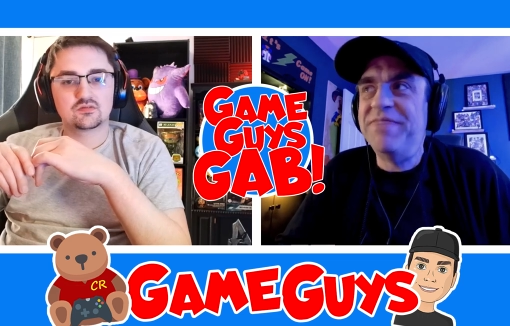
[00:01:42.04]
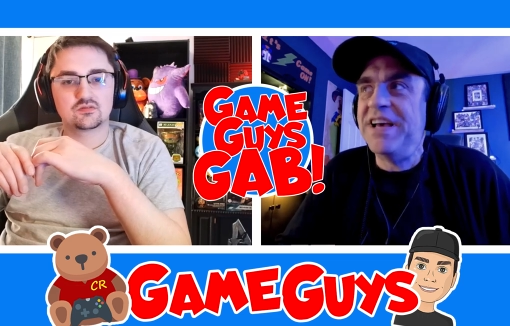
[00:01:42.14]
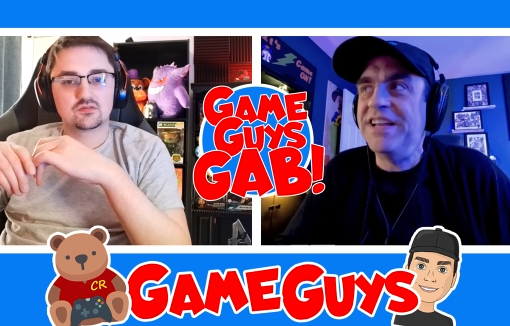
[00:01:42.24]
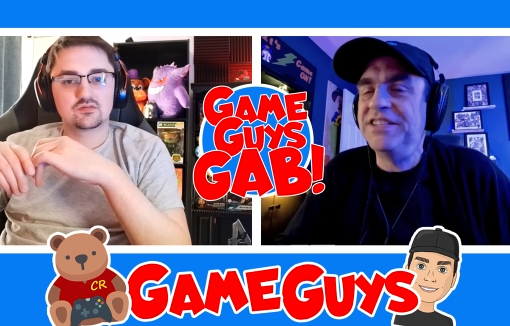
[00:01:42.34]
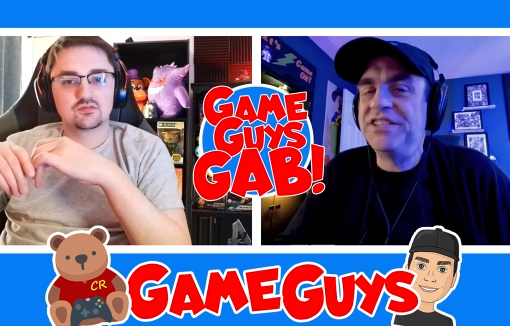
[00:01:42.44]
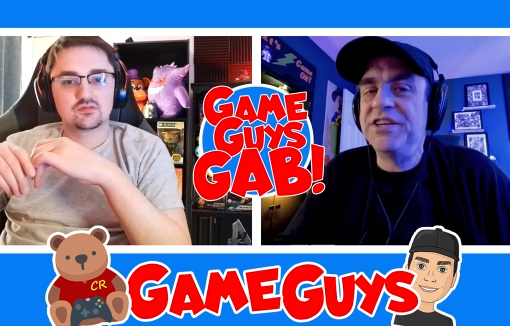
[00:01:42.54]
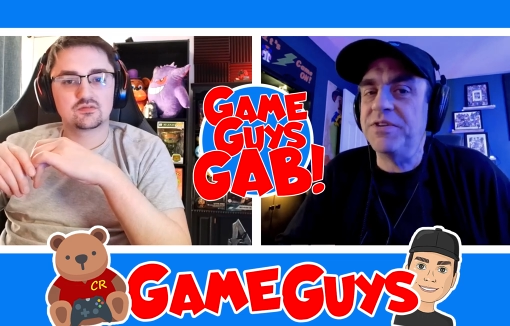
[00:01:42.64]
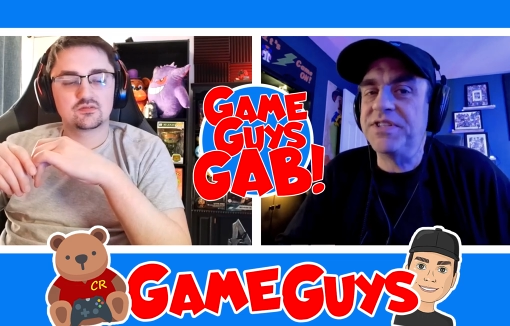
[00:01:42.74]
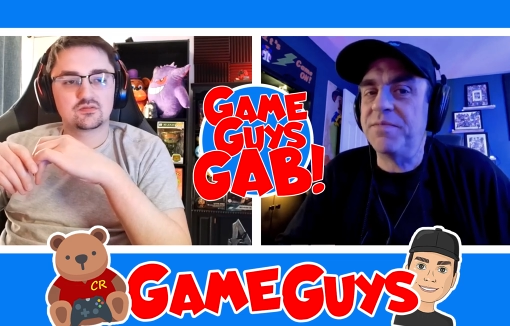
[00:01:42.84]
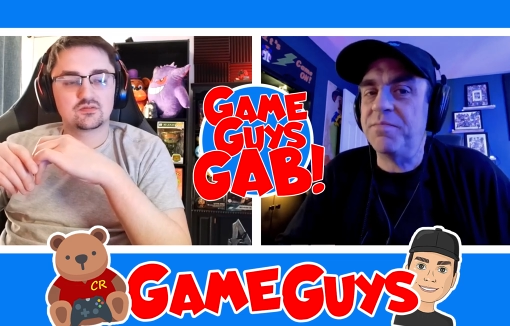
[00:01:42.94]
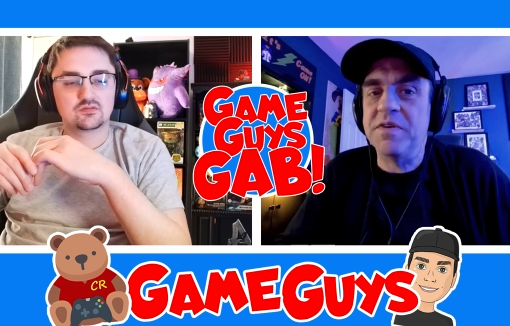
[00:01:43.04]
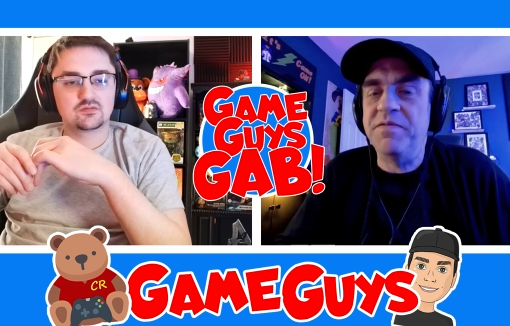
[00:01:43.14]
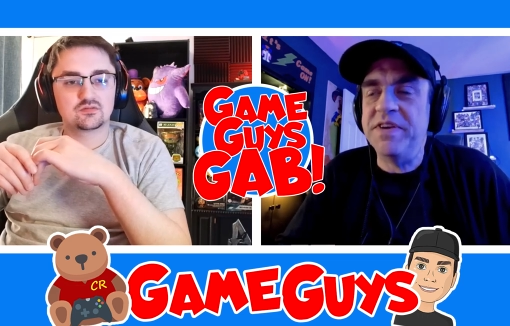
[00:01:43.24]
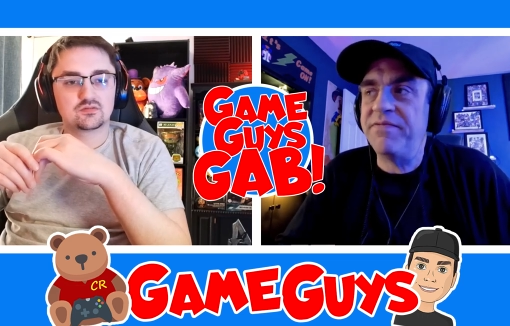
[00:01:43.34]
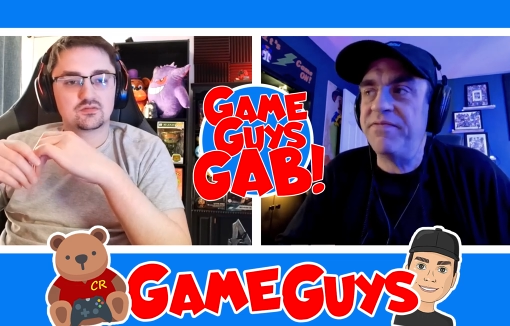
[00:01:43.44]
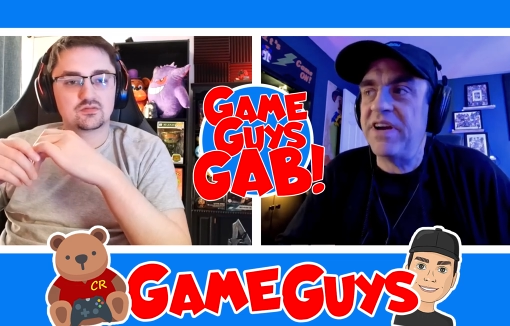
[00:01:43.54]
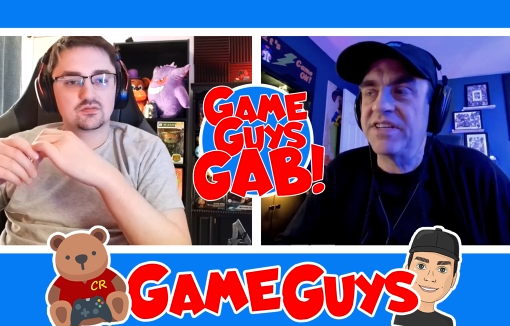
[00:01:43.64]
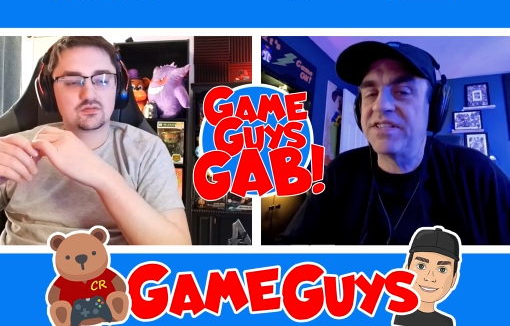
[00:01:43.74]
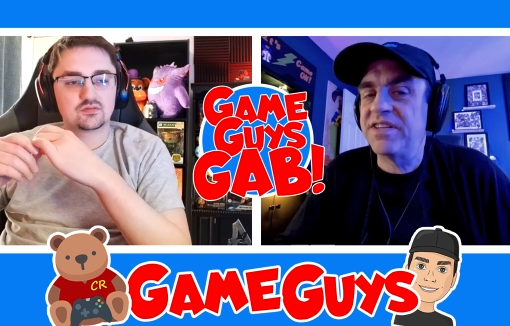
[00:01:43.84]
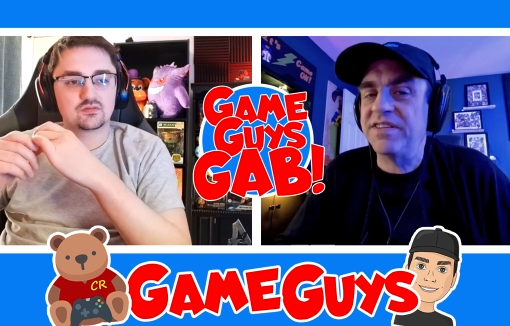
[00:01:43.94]
Speaker 1: been into is the the
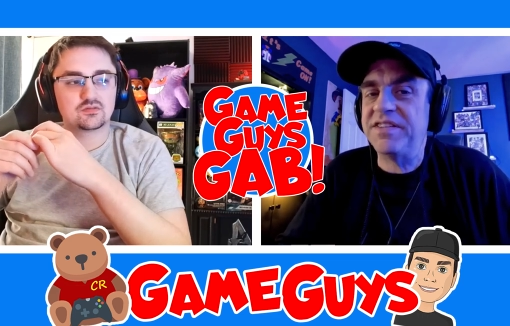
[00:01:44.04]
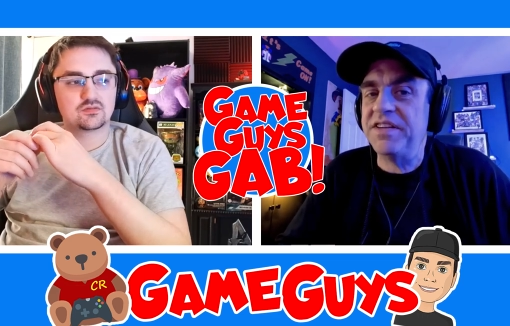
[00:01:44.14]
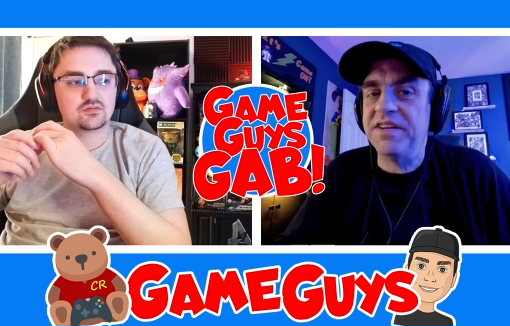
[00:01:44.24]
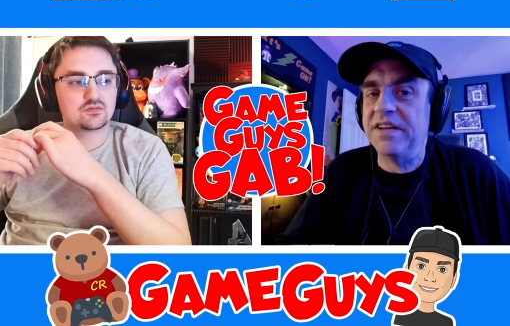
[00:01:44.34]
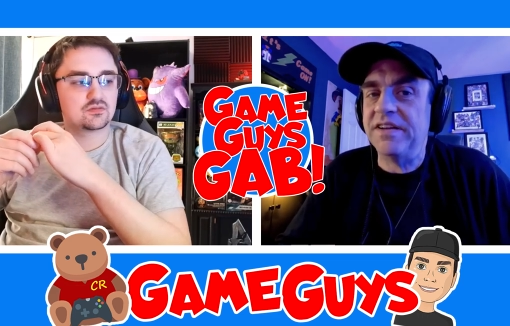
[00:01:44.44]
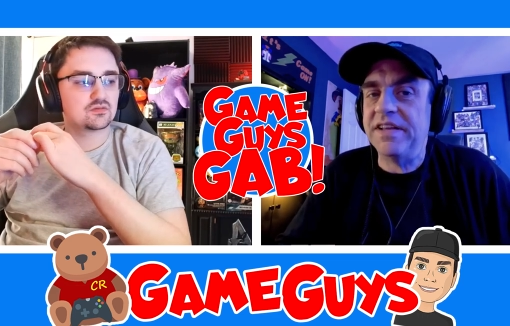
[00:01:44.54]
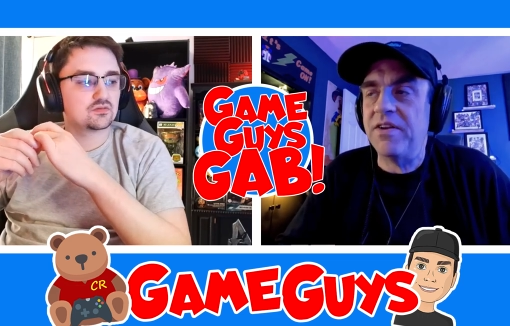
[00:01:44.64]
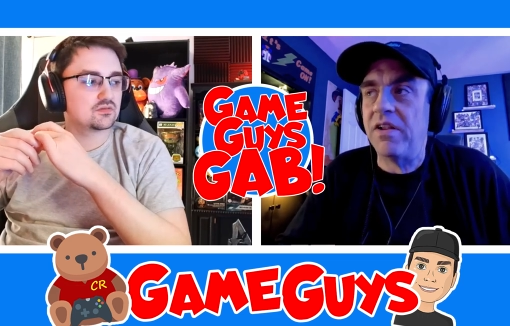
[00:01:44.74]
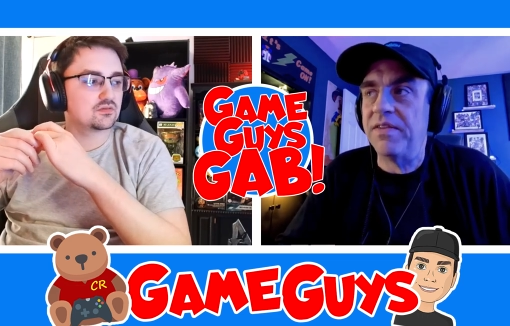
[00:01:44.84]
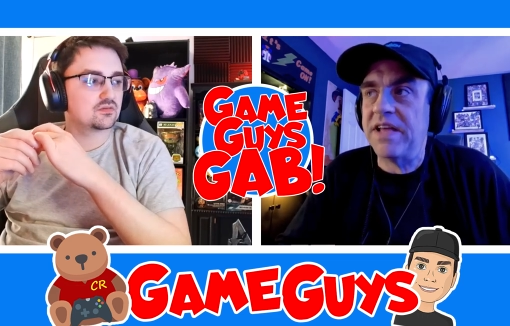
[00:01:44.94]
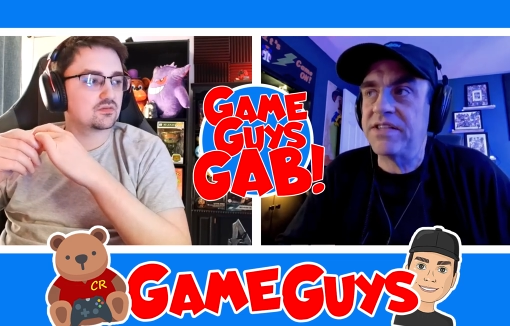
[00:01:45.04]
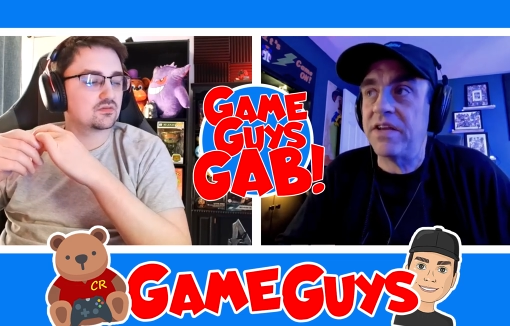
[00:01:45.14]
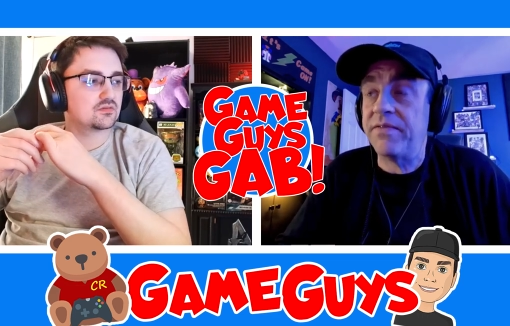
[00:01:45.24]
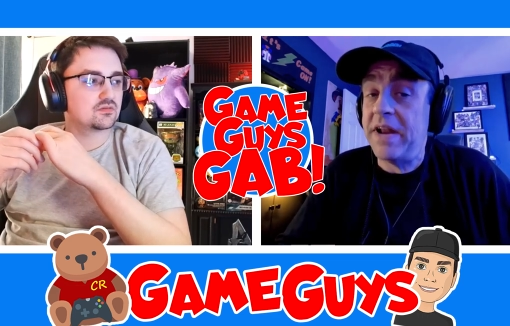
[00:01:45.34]
VFX and, and all of that stuff.